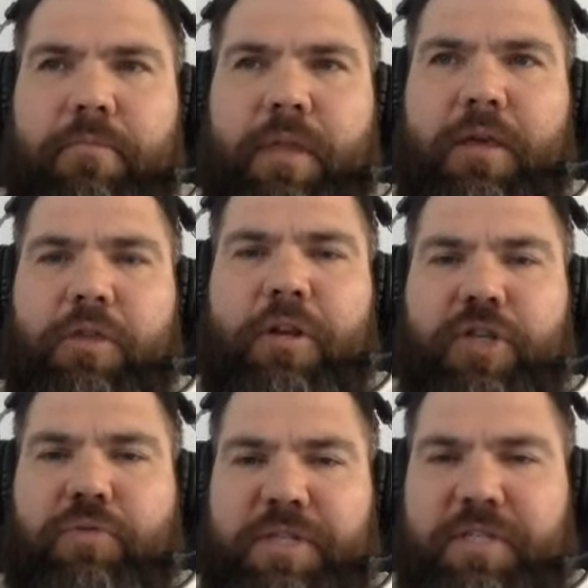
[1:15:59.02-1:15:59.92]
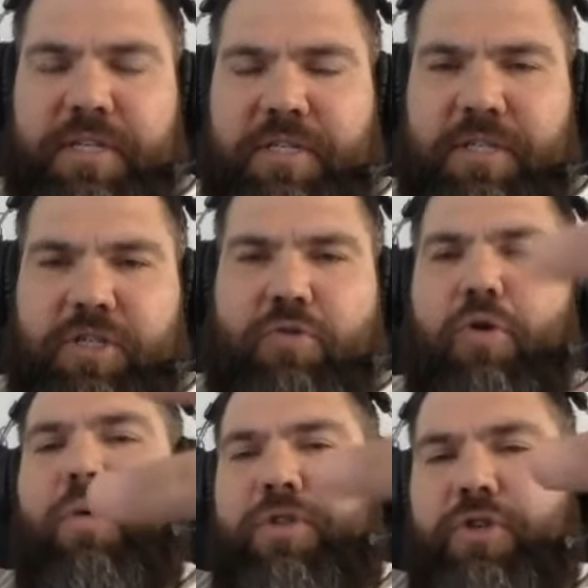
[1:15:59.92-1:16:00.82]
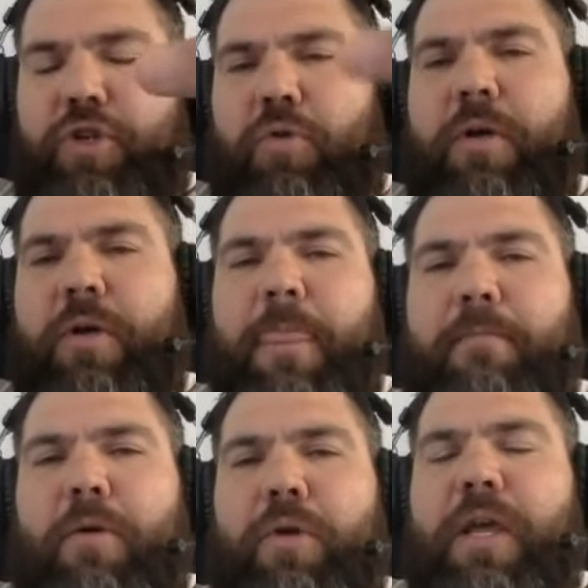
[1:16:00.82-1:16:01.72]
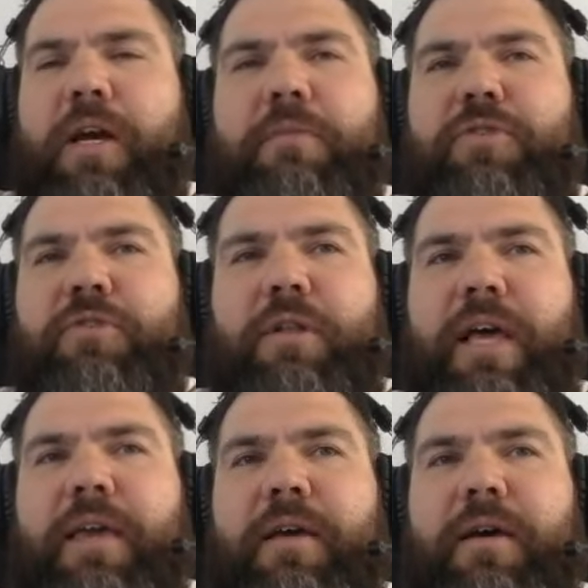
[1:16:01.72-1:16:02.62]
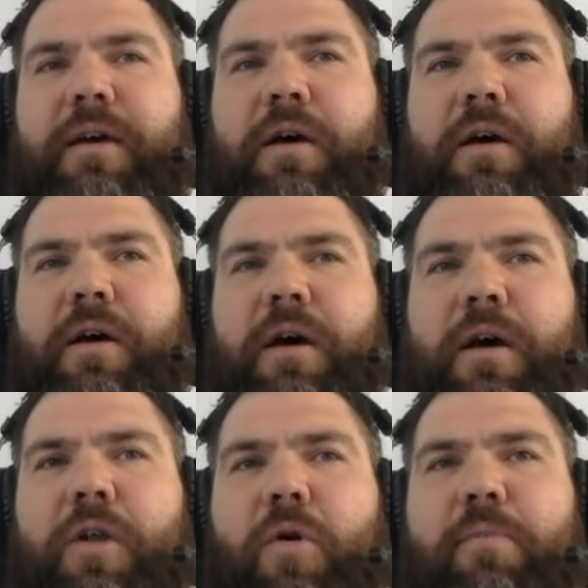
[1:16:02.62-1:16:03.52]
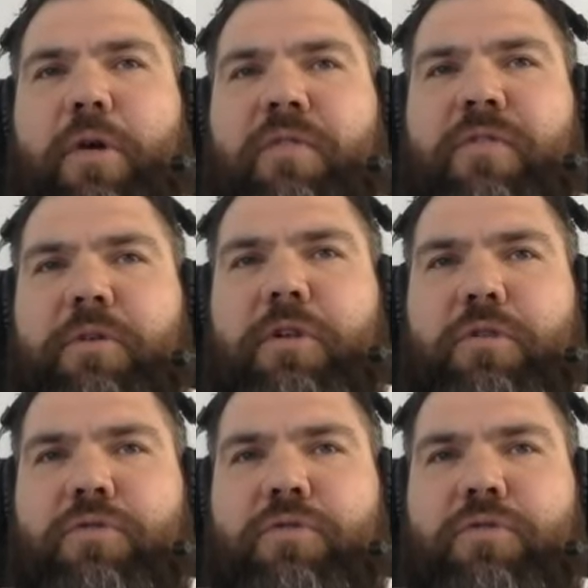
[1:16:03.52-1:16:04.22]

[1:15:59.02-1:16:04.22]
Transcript: there's resistance, you know what to do. But when it comes to like an armbar from close